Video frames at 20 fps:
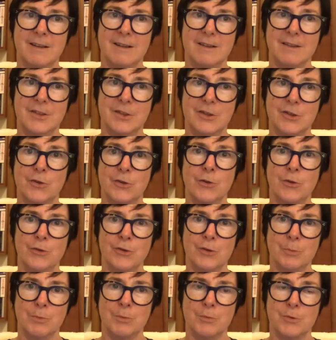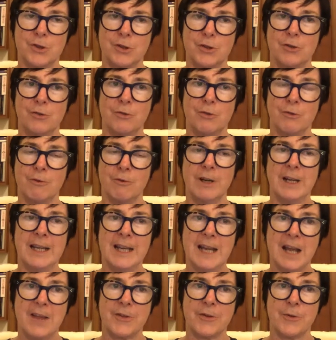to do to, to really
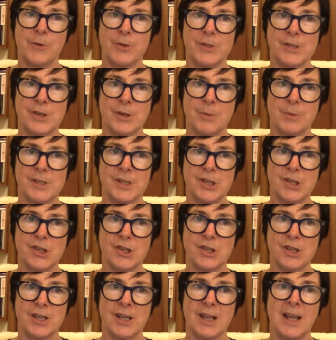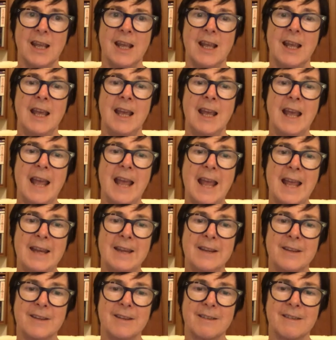cut through as an opposition.
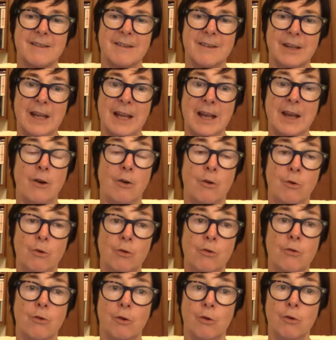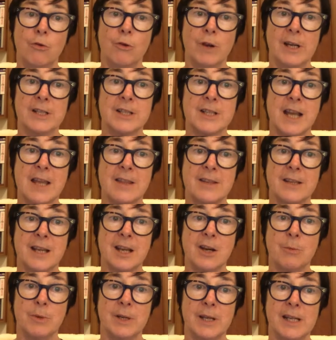And yeah, all, all credit to Anthony
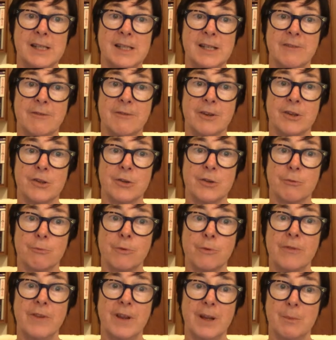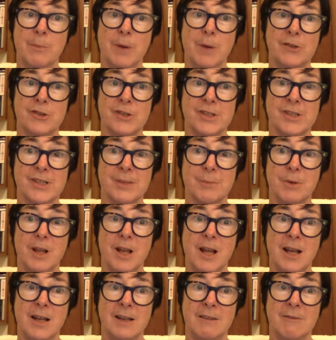Albanese for a terrific budget
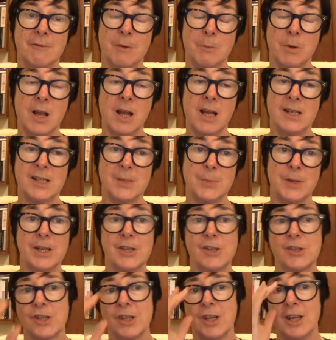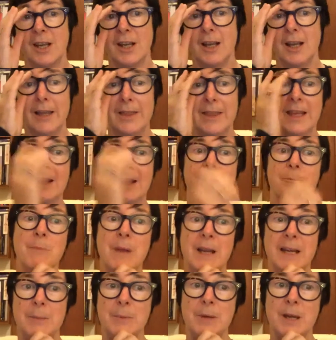supply reply speech. I think
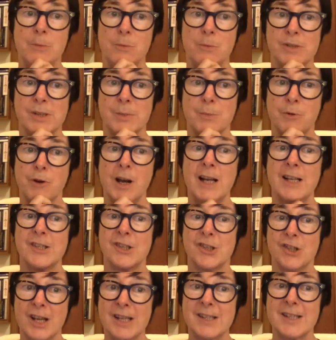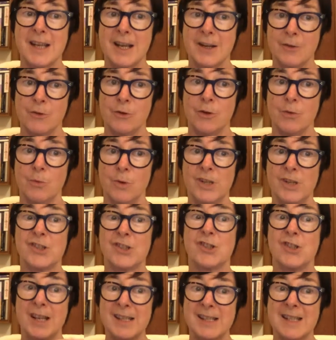many people were surprised just how good it was,
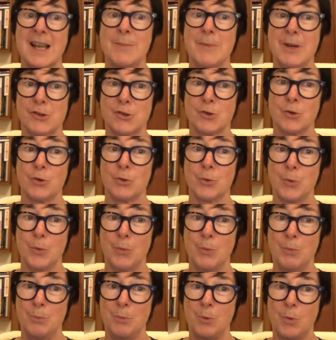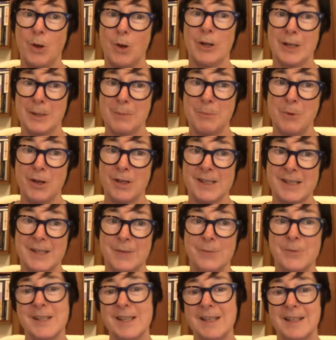just how much good quality policy
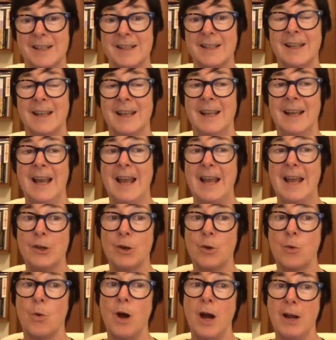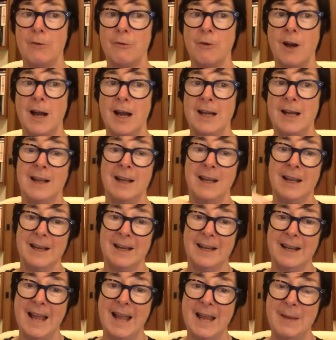was in it. And you're quite right.
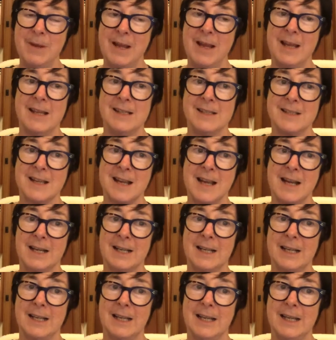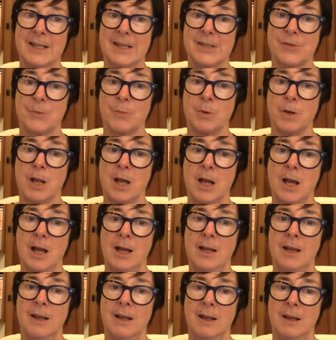Labor is targeting in its
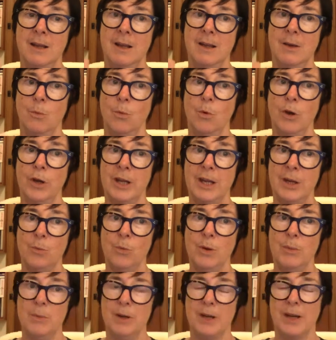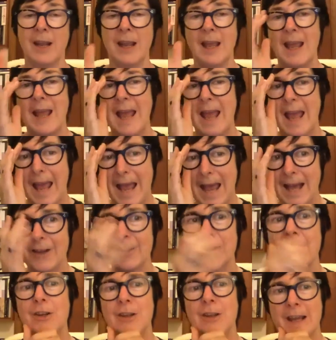reply working women. How
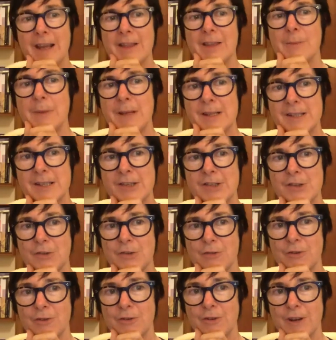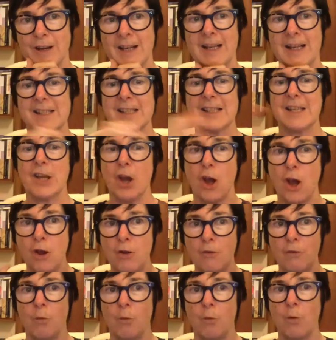do you get the message through against the
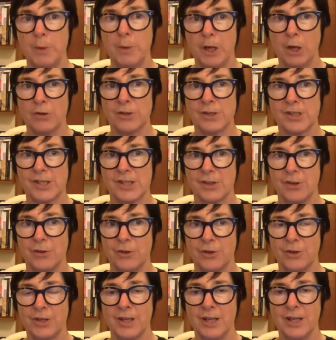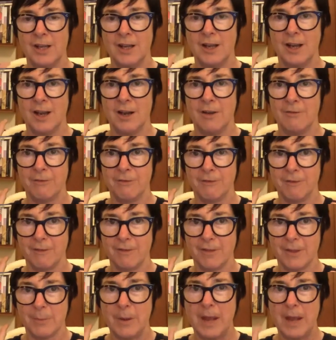overwhelming onslaught of
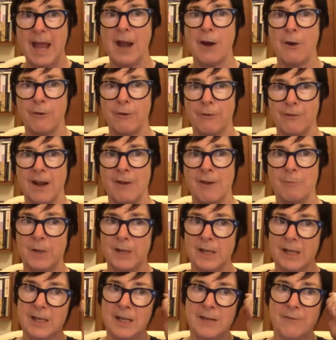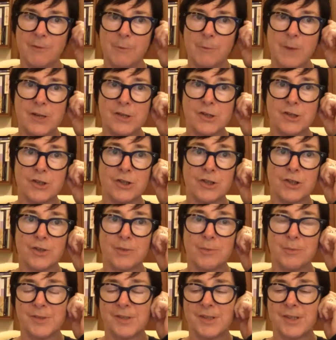the power of government in information
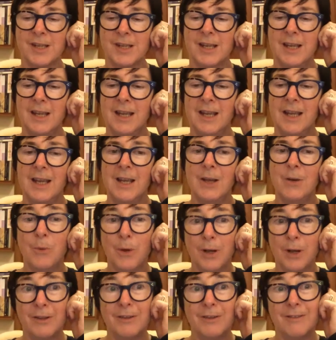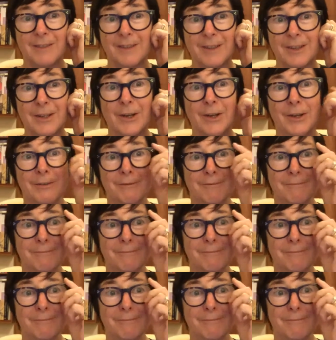terms? Well, you know,